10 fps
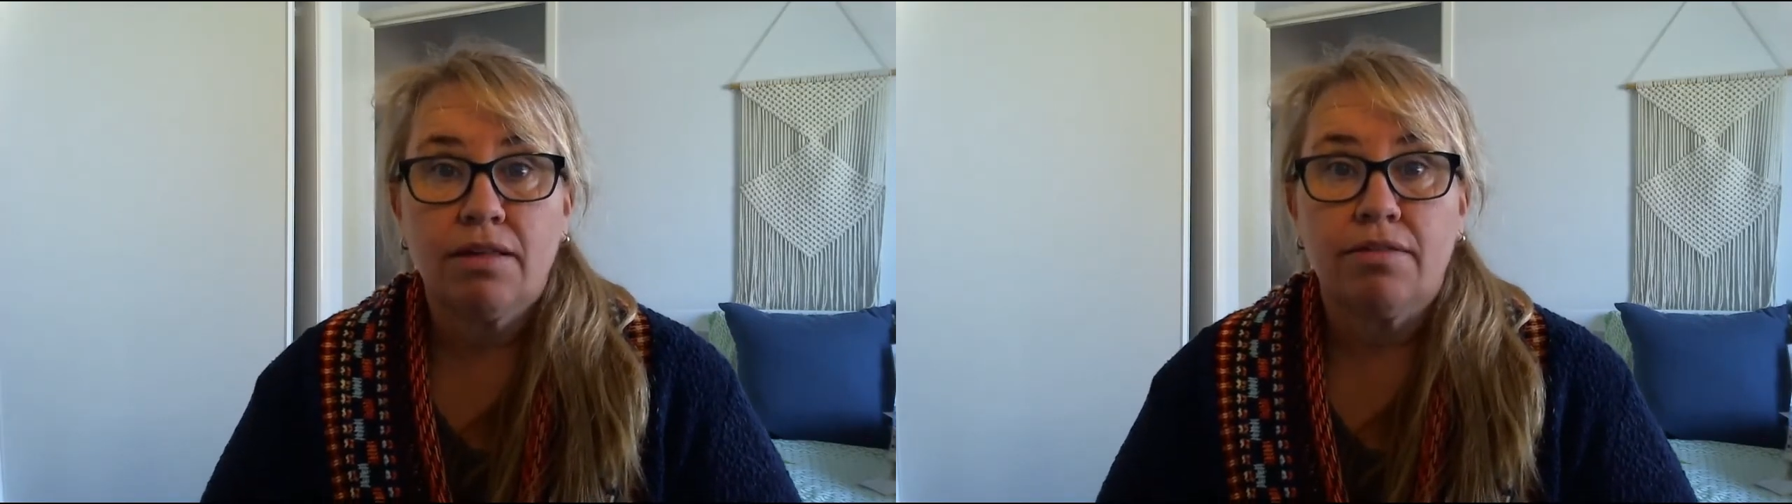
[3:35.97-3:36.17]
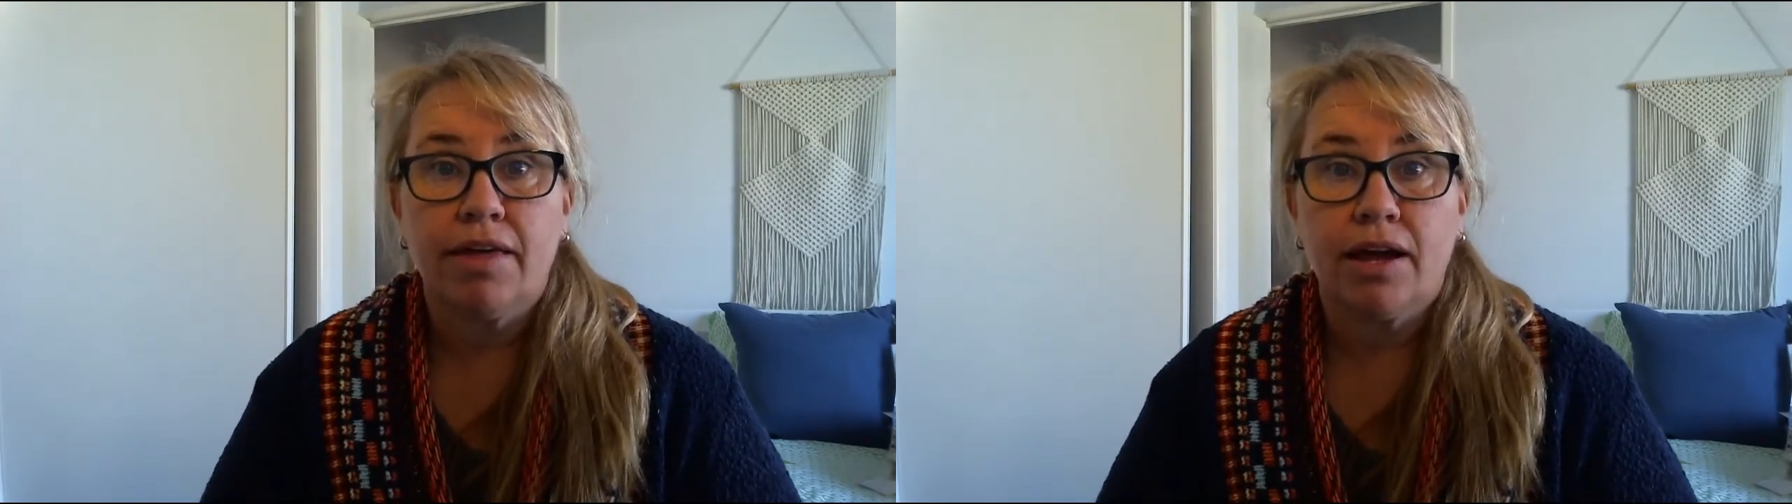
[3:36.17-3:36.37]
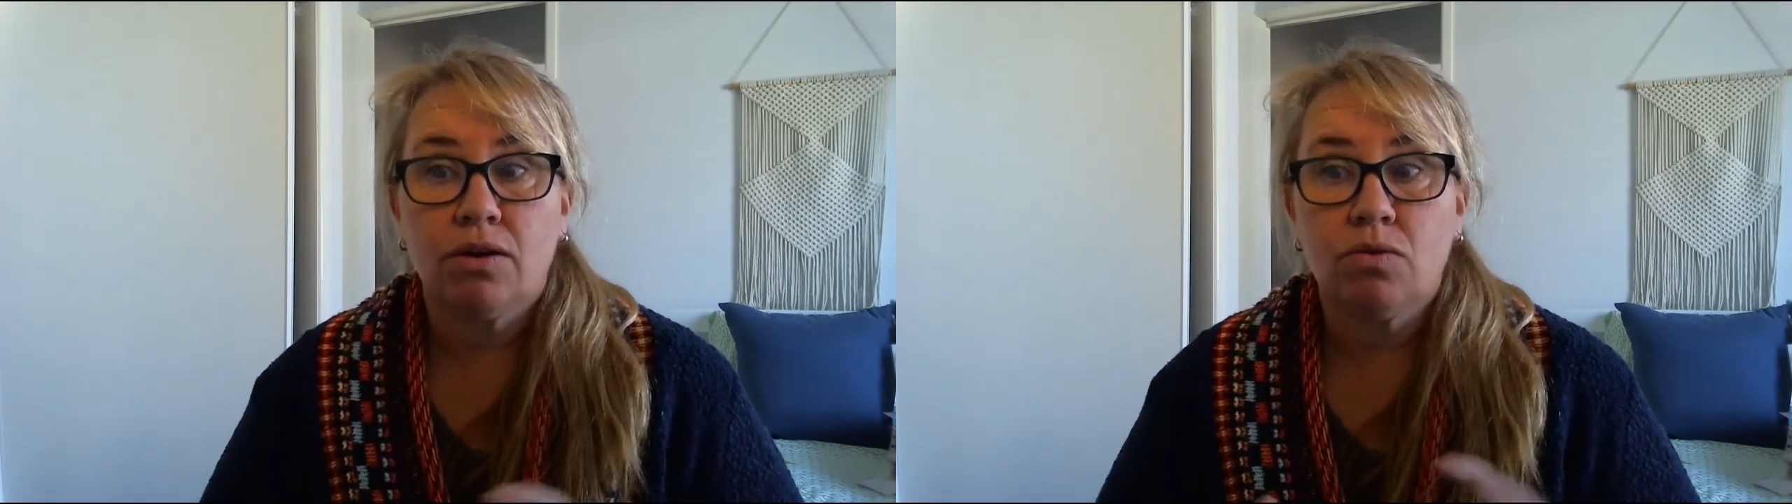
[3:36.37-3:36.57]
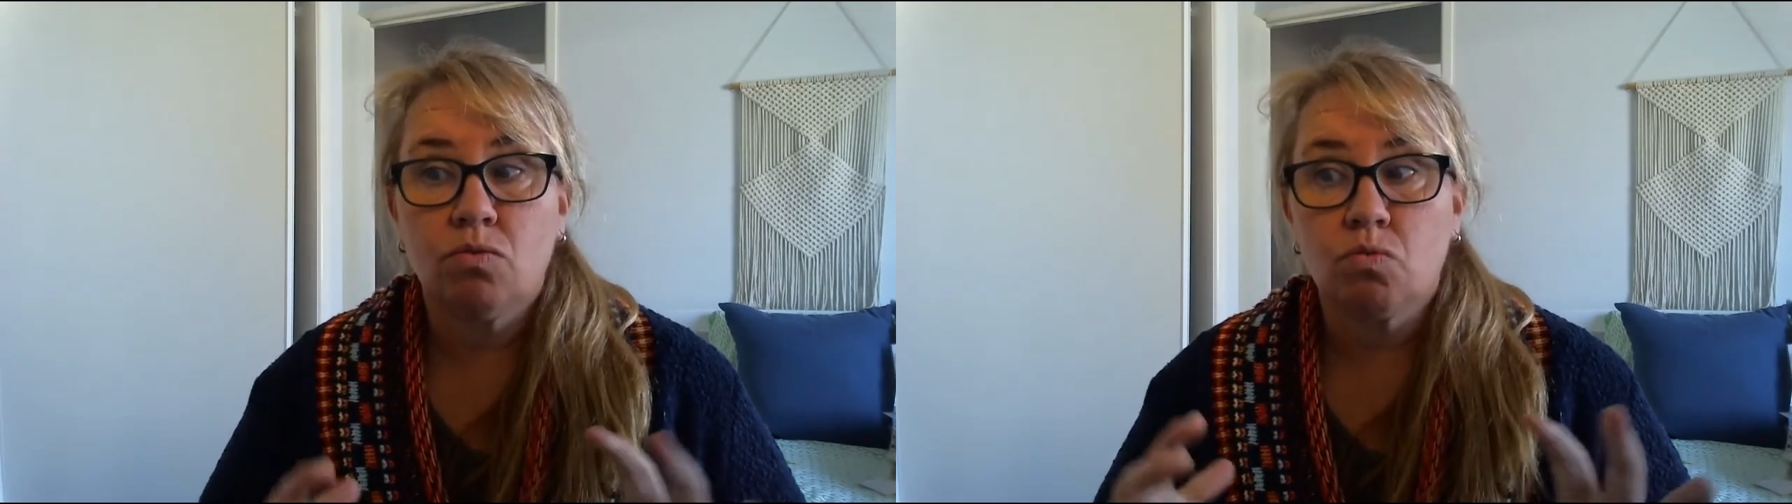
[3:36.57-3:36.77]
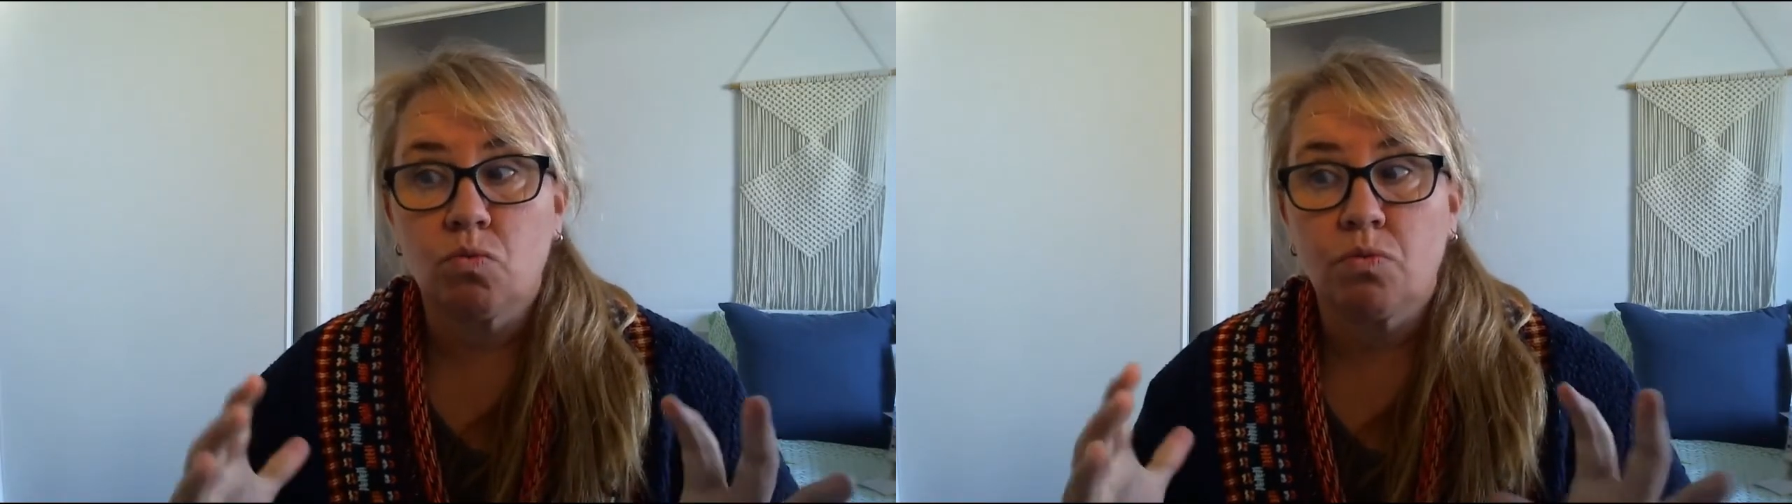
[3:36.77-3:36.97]
then
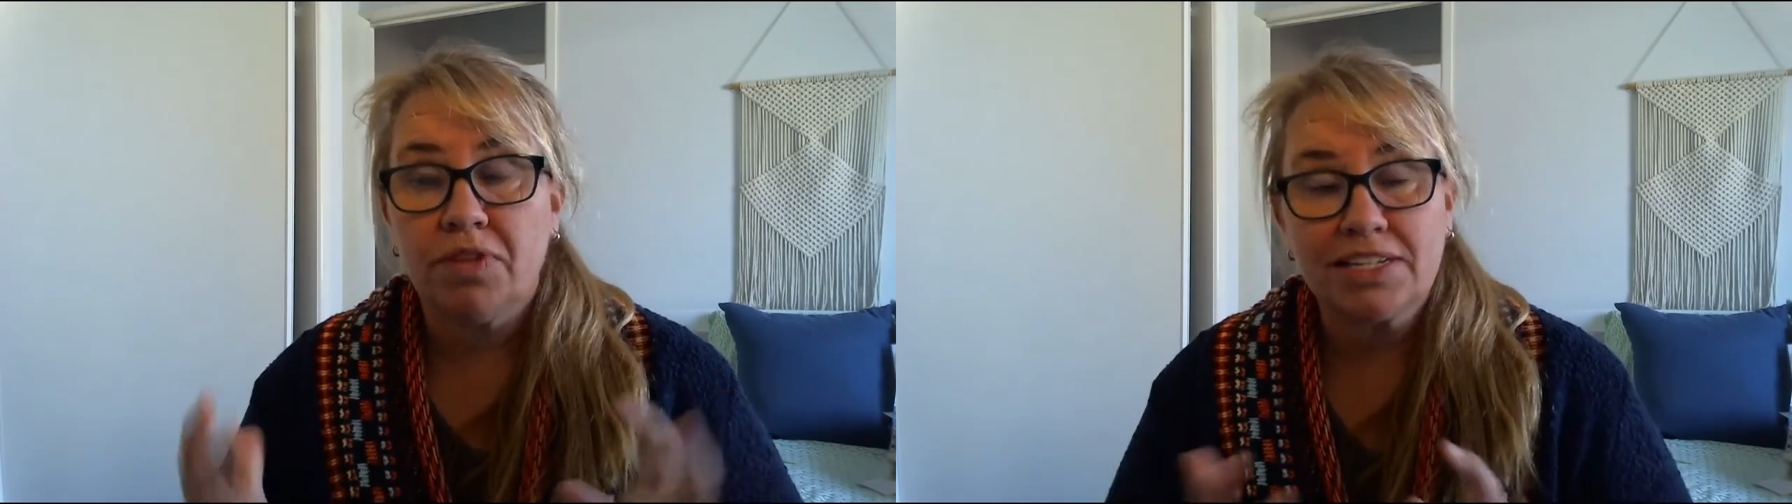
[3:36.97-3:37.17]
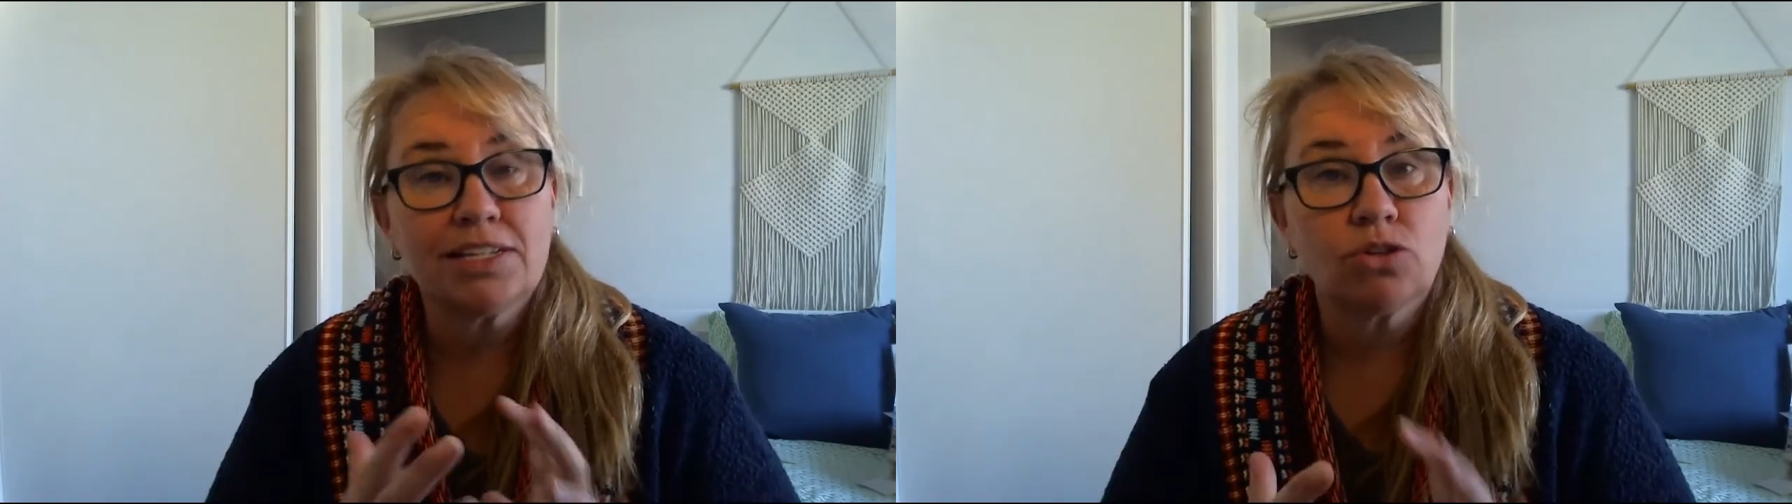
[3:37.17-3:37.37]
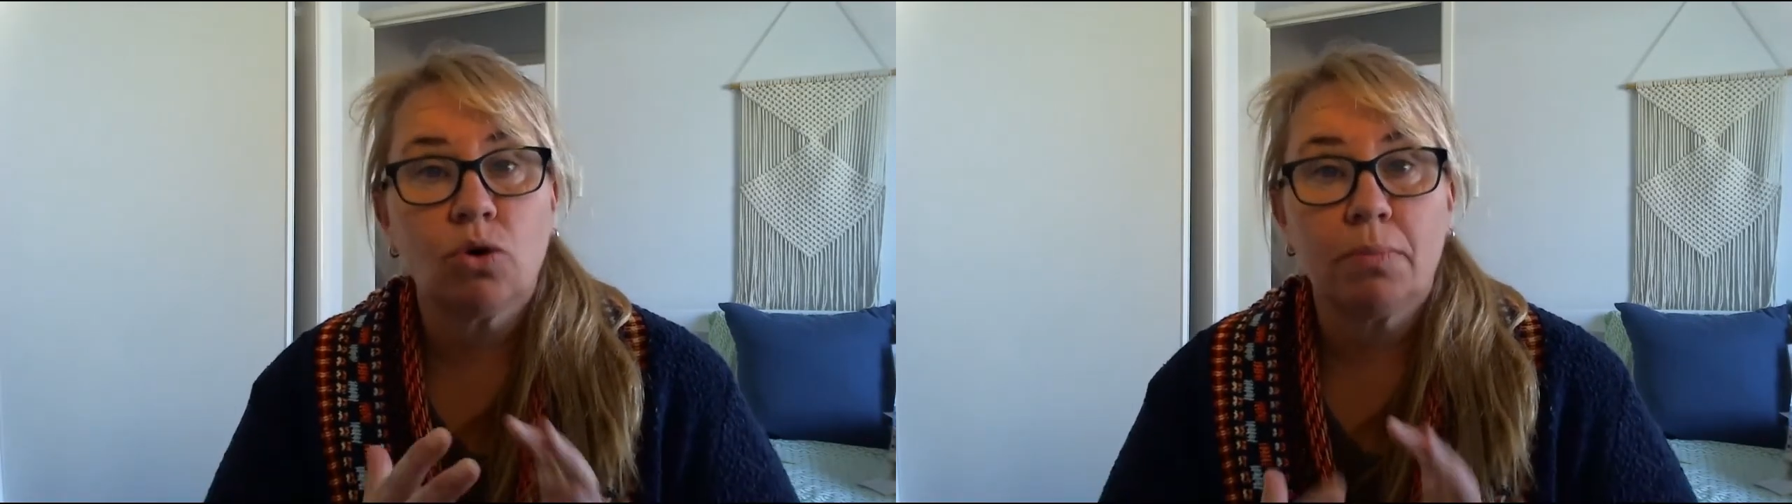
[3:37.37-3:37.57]
this is all